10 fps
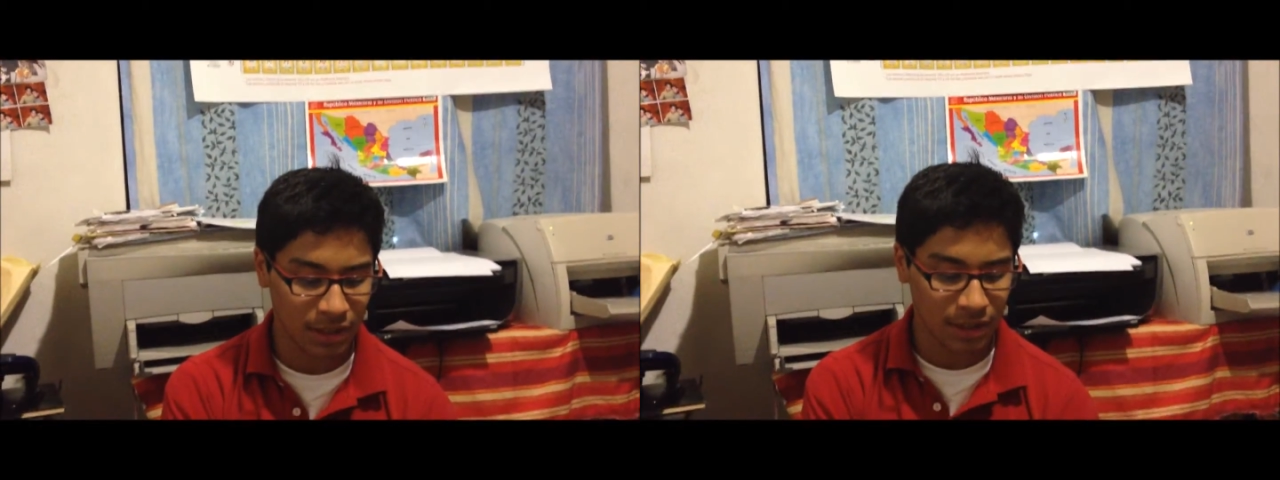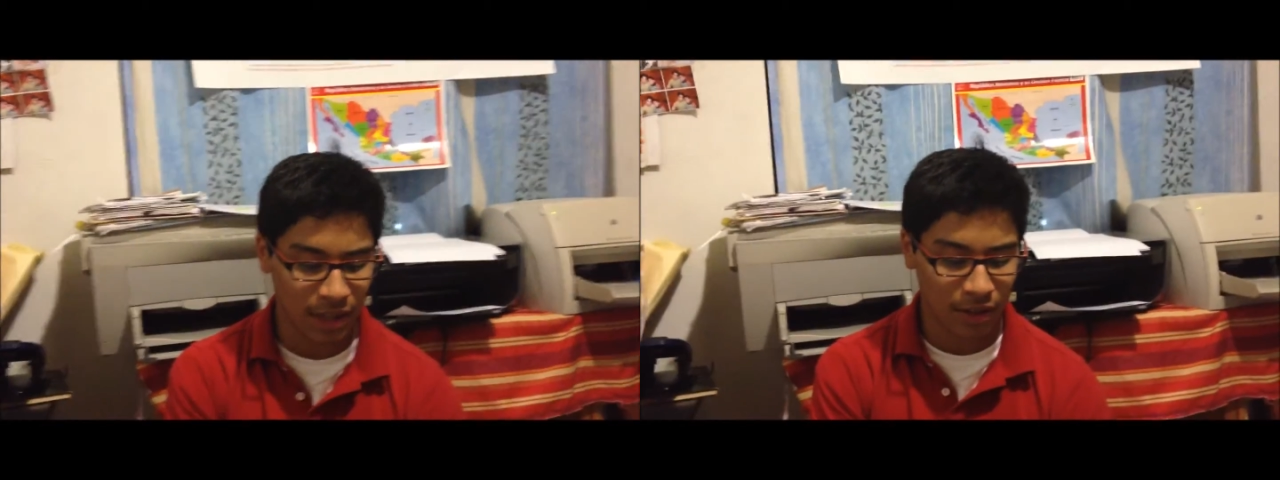
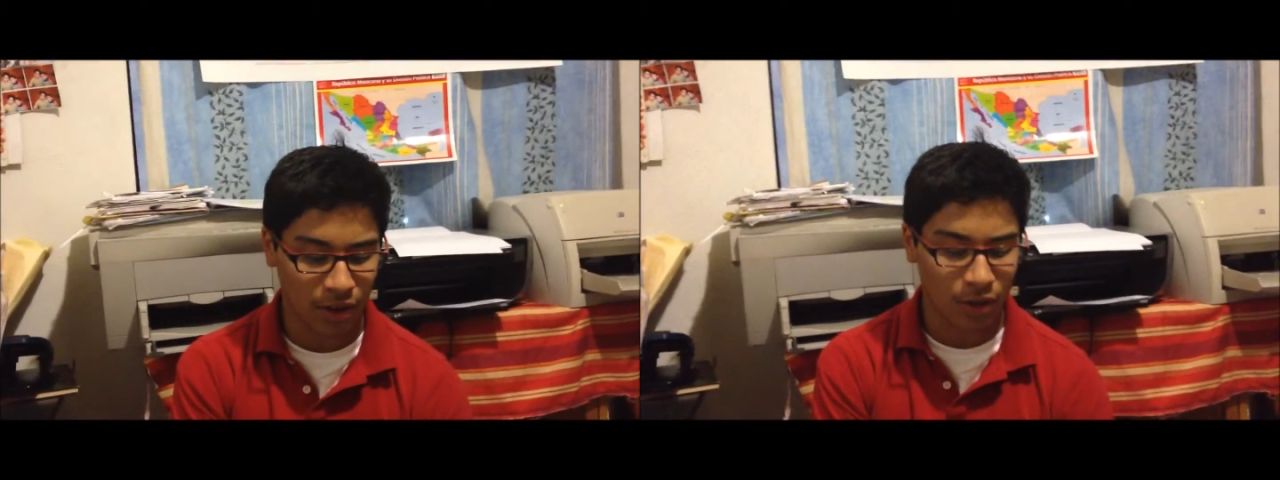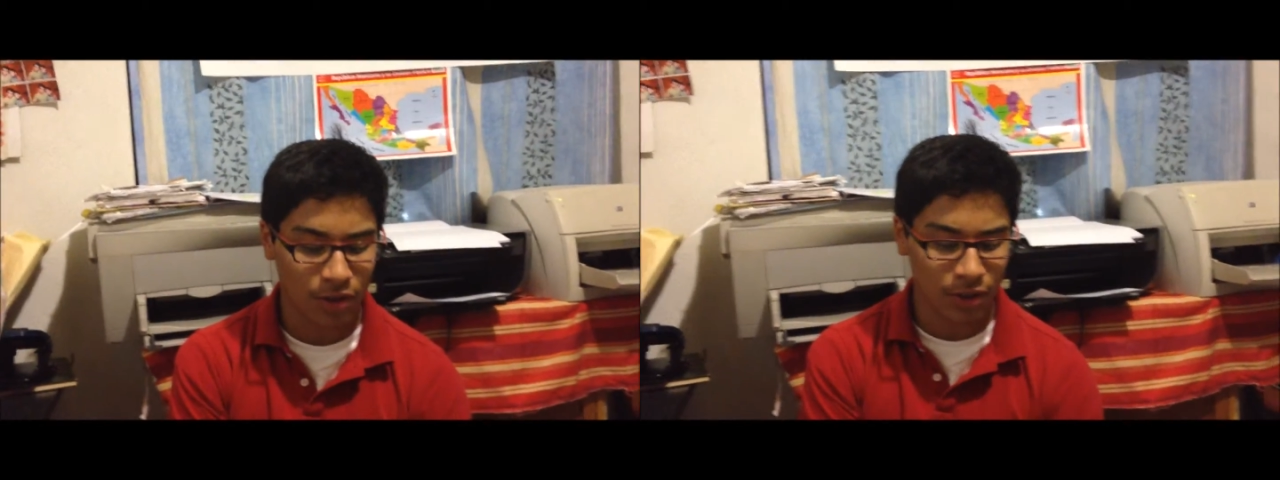the
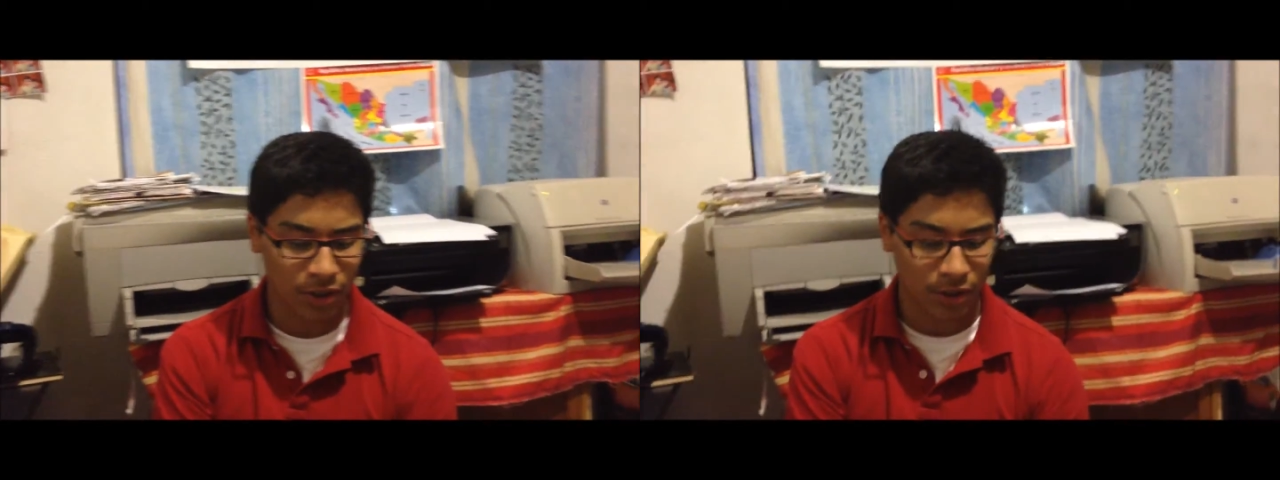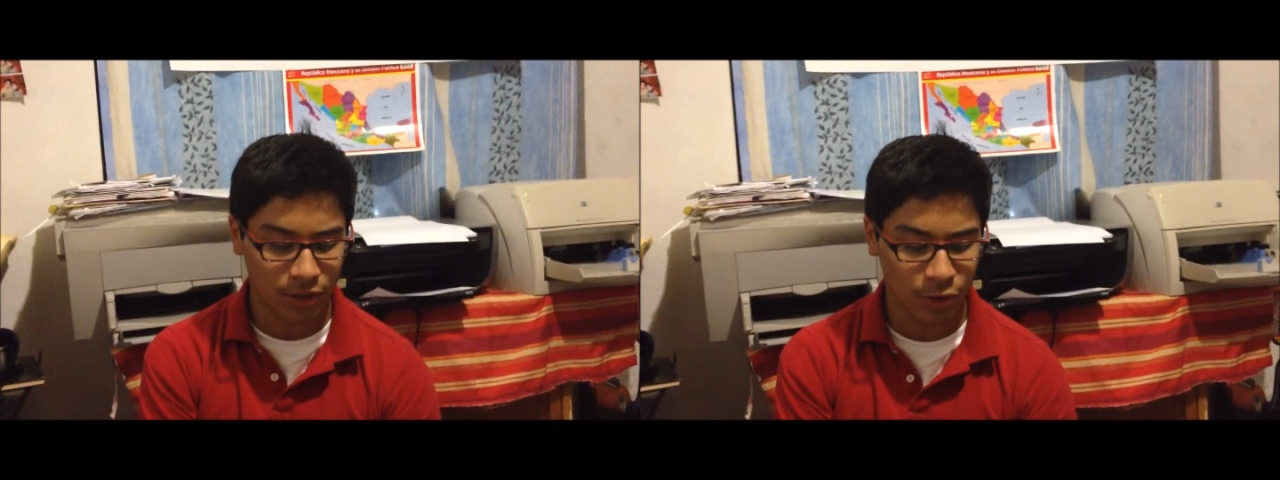other
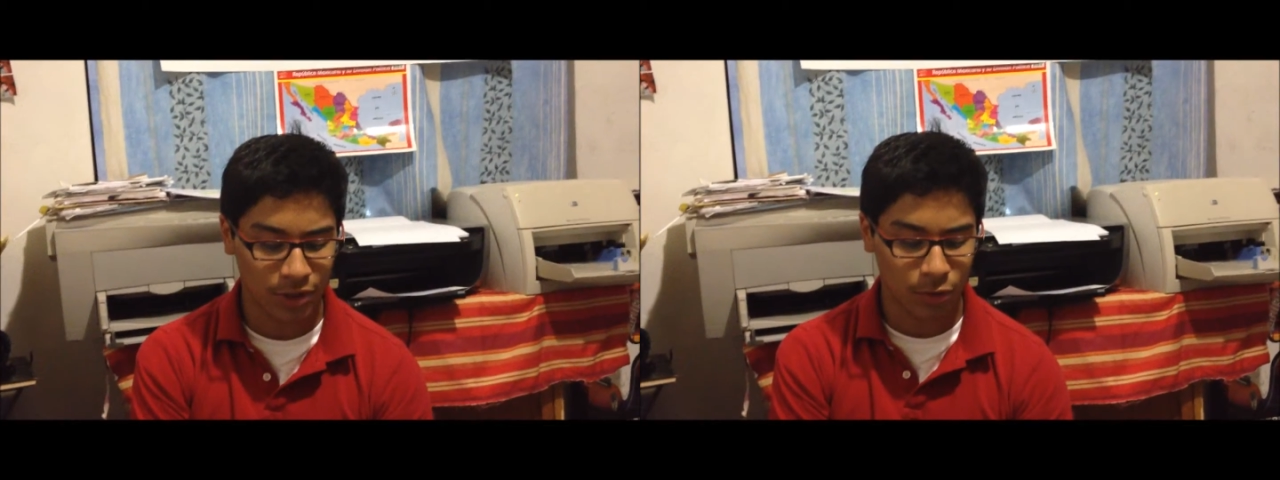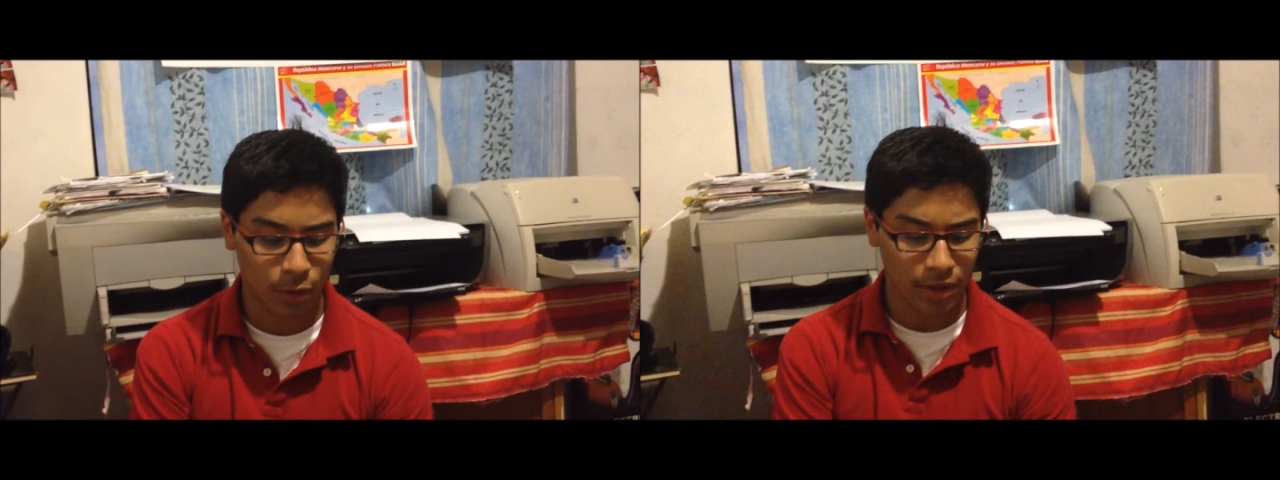
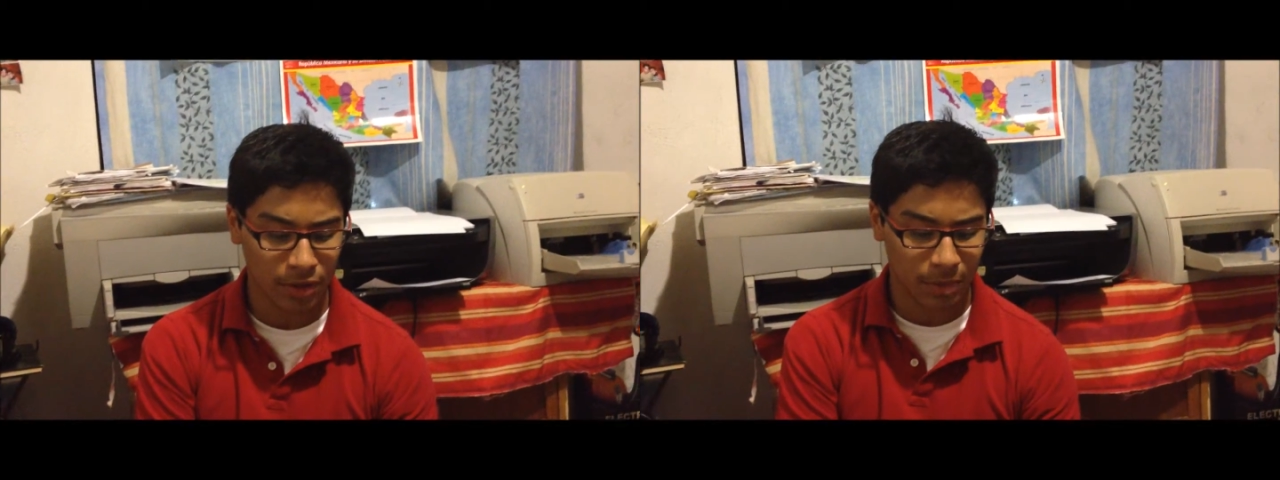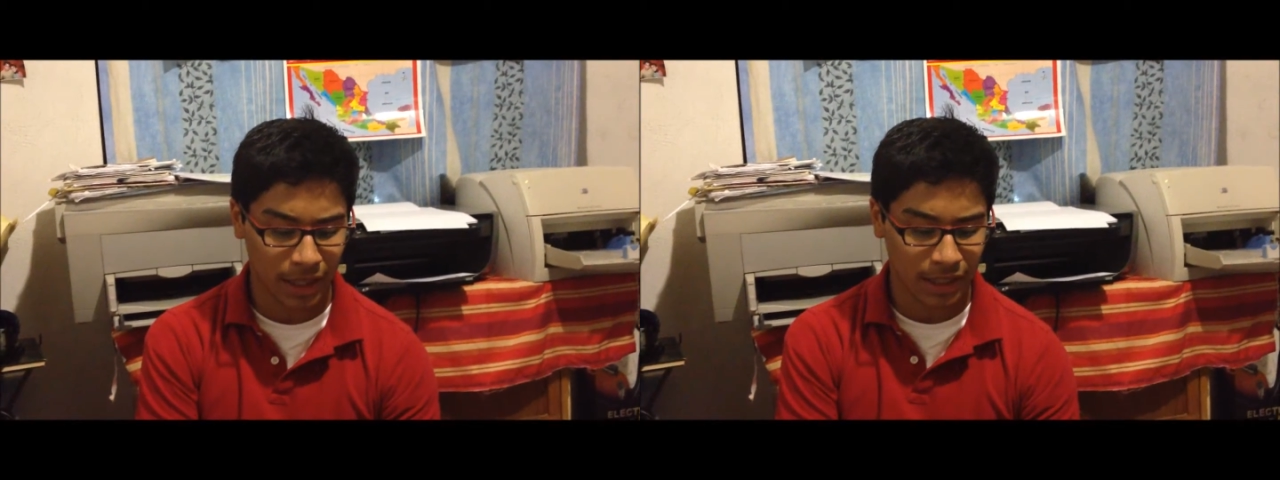countries' weather by